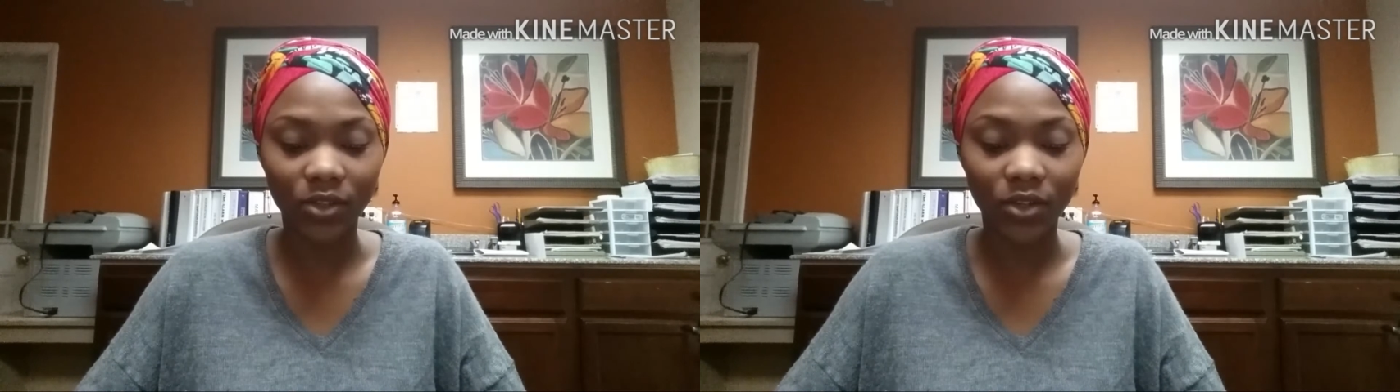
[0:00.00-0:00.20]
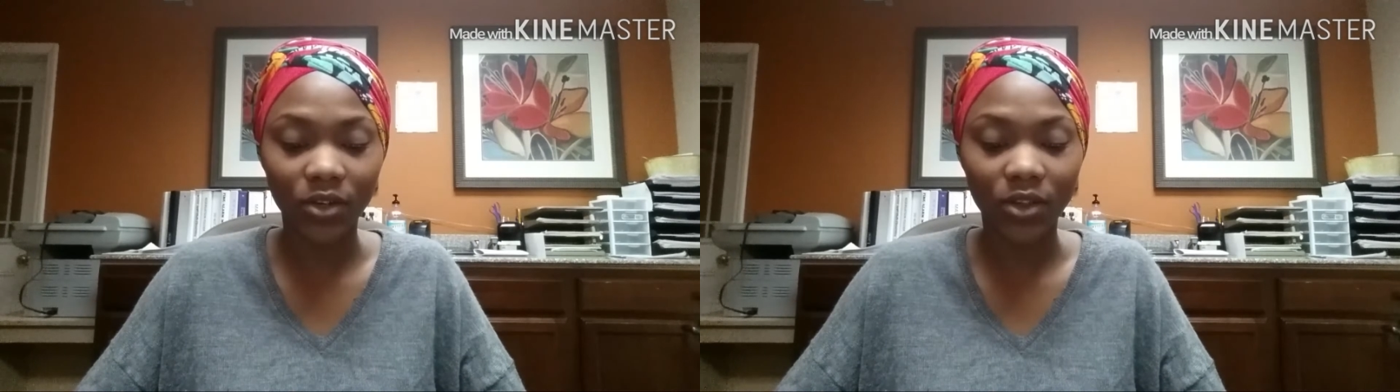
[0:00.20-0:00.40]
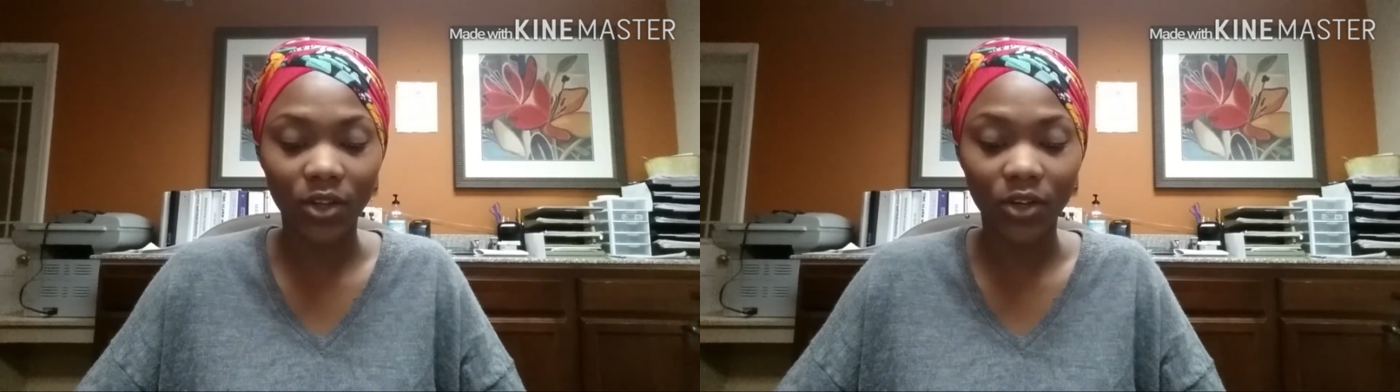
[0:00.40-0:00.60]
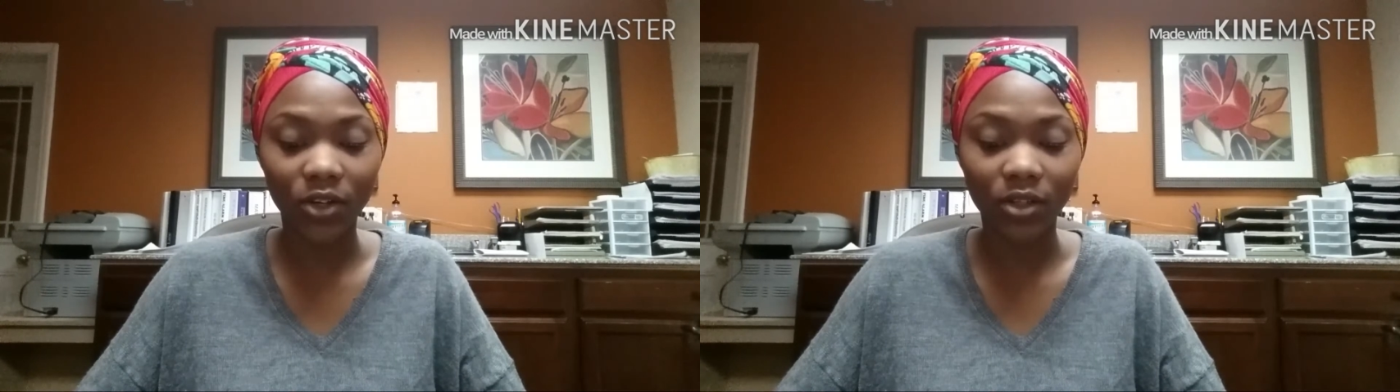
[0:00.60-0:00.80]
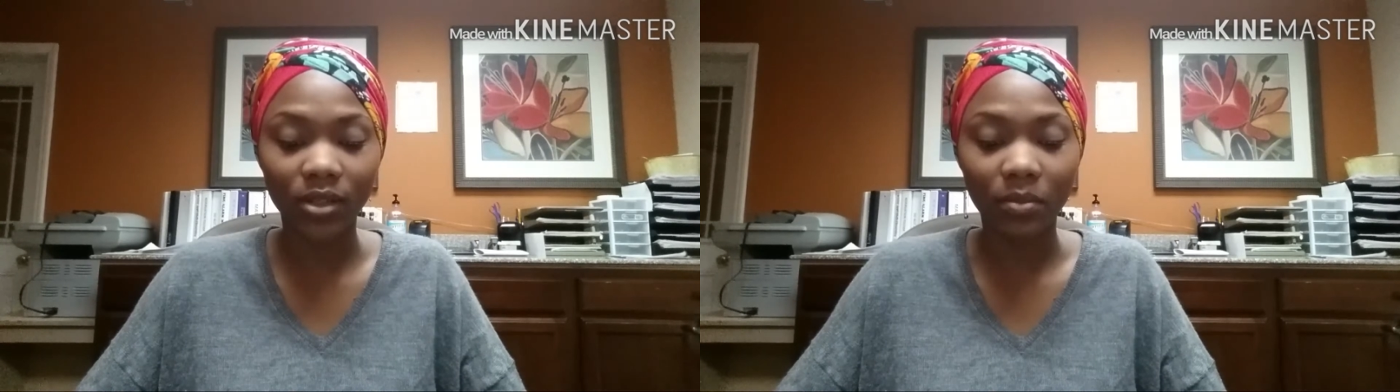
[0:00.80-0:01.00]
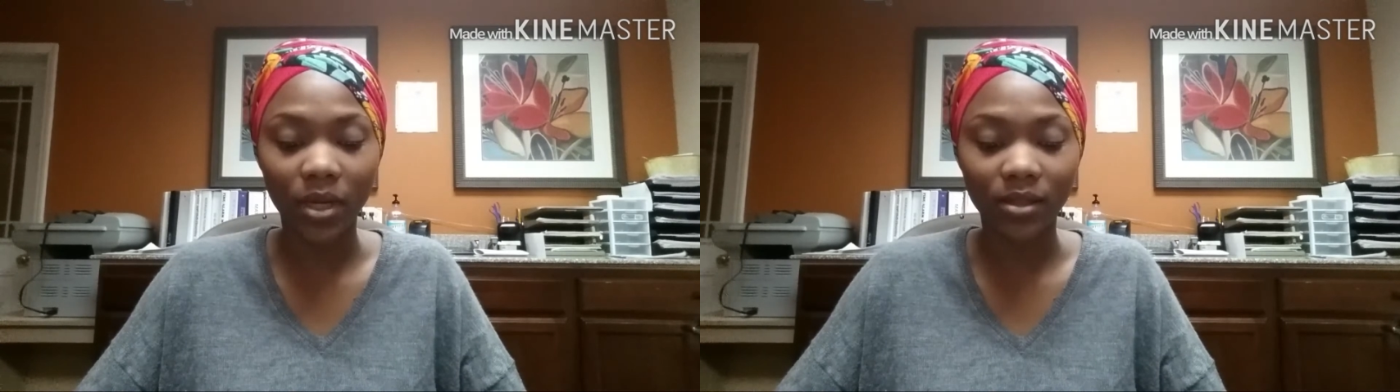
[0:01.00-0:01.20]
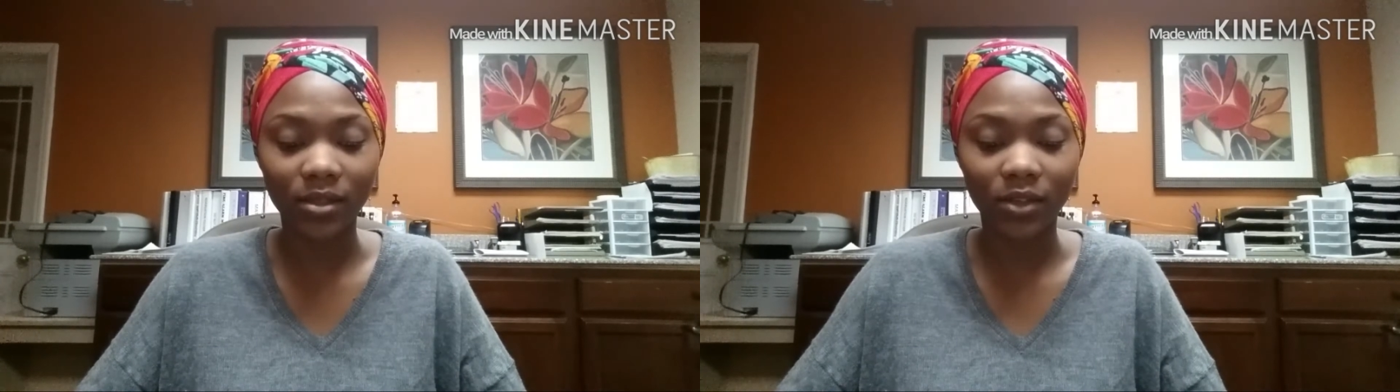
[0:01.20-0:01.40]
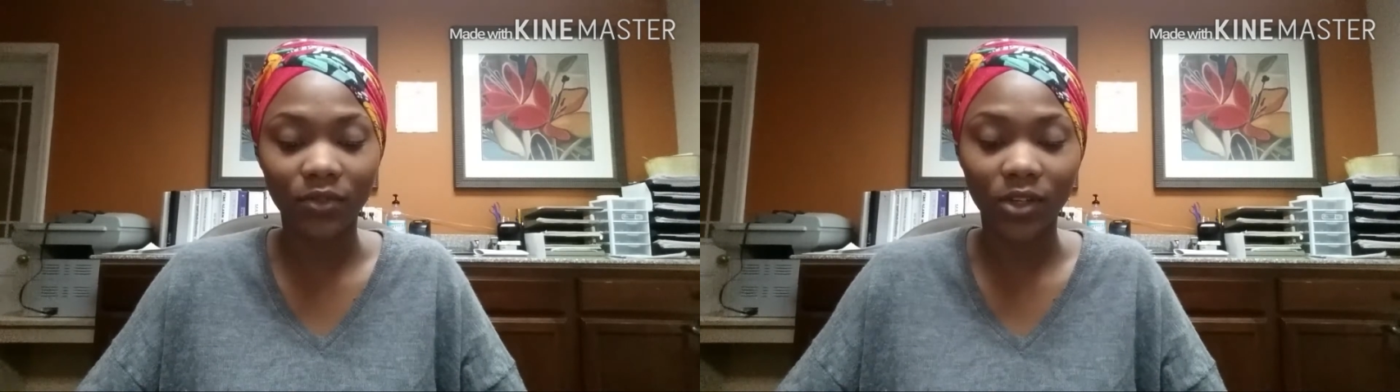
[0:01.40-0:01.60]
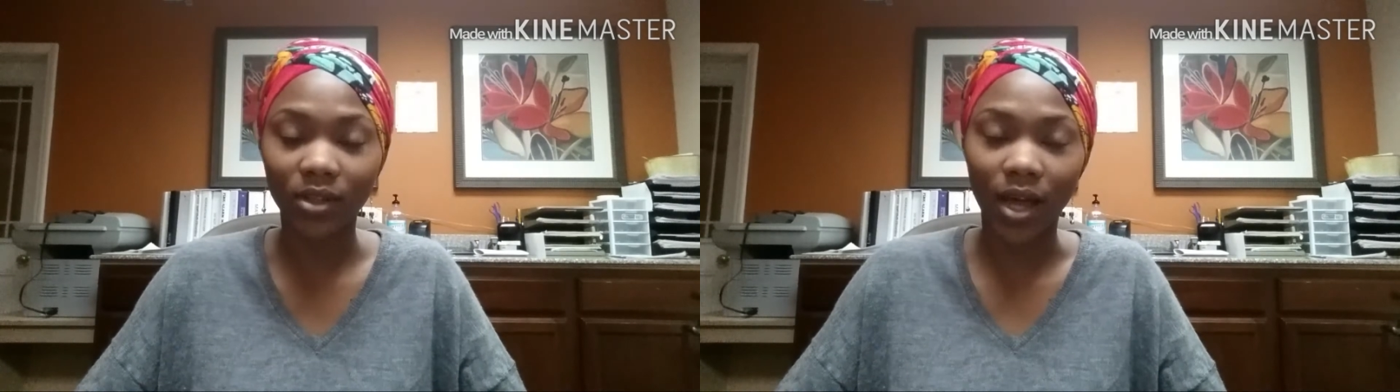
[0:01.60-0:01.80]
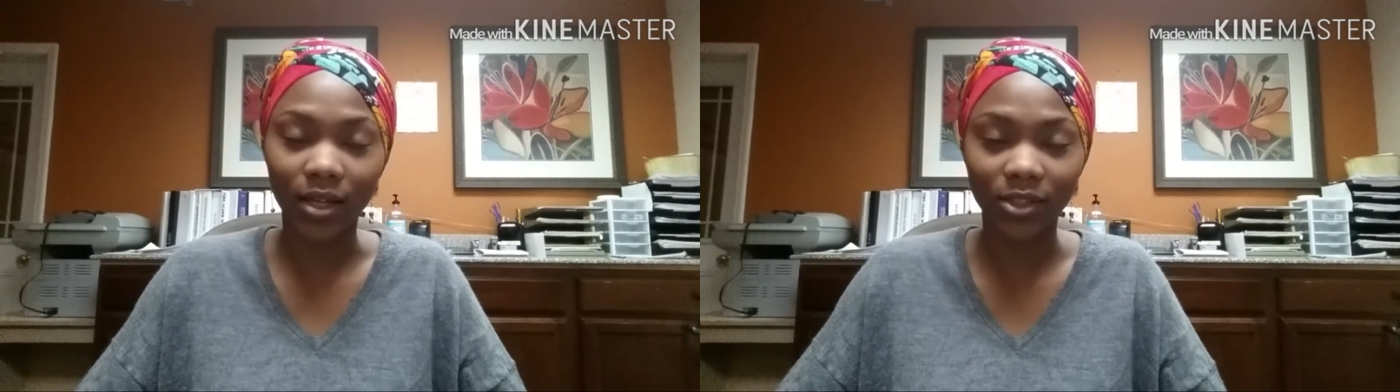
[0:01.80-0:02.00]
during the early months of your
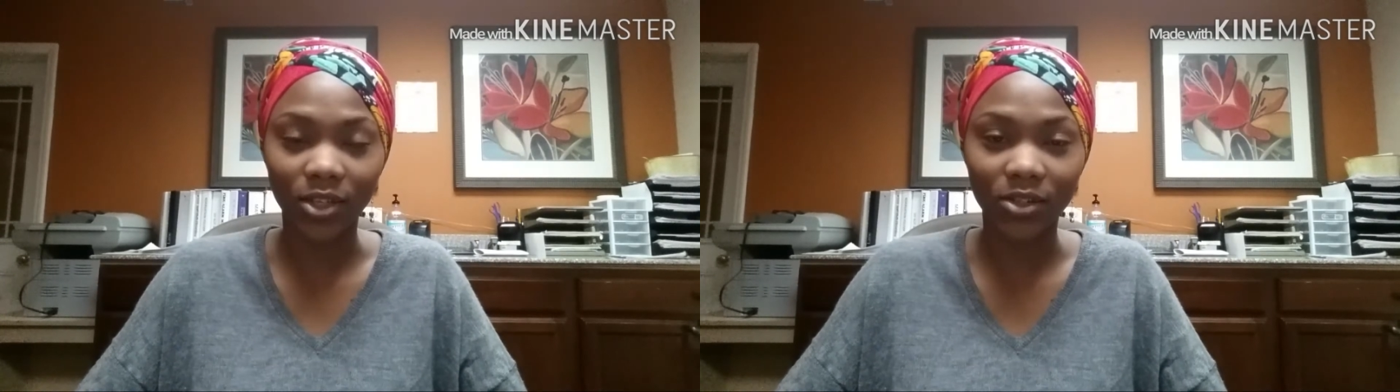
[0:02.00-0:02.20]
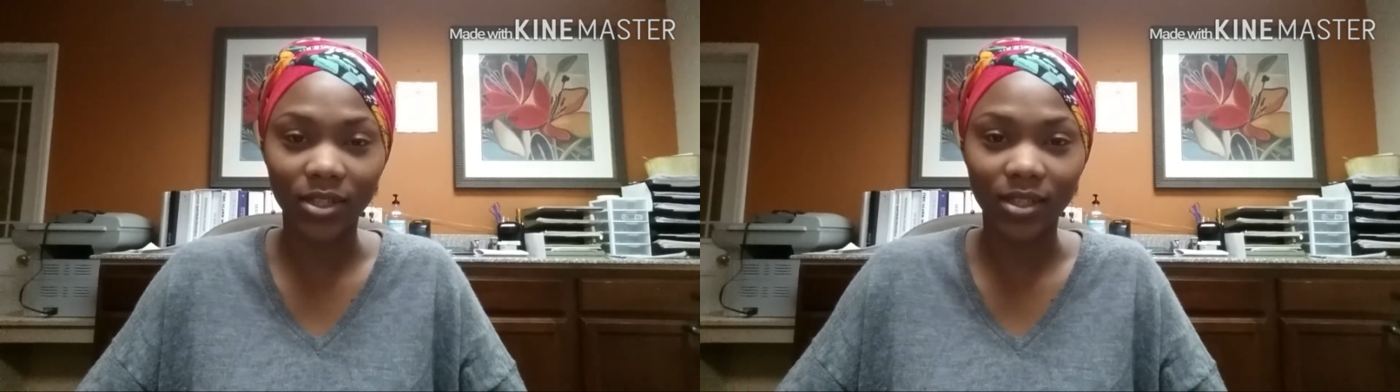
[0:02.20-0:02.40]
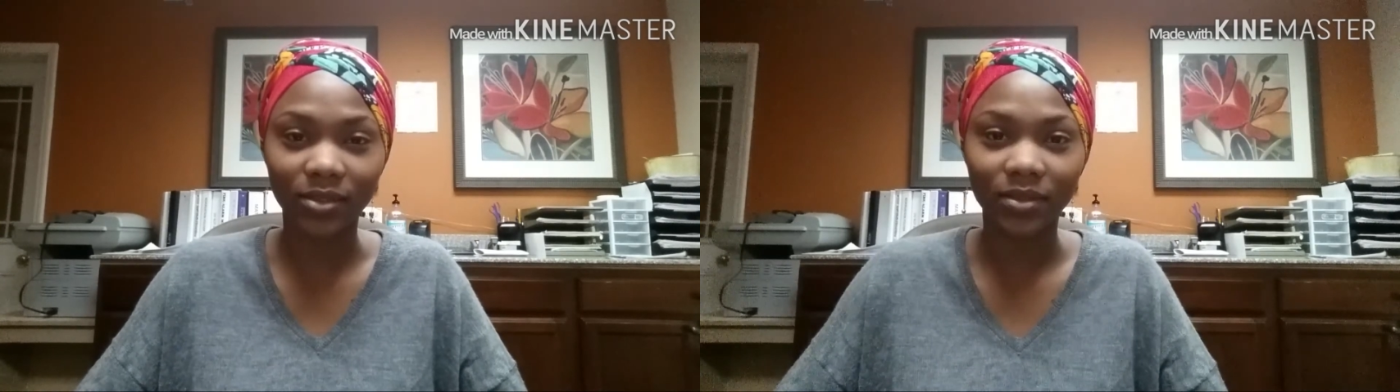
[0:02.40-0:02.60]
lock journey?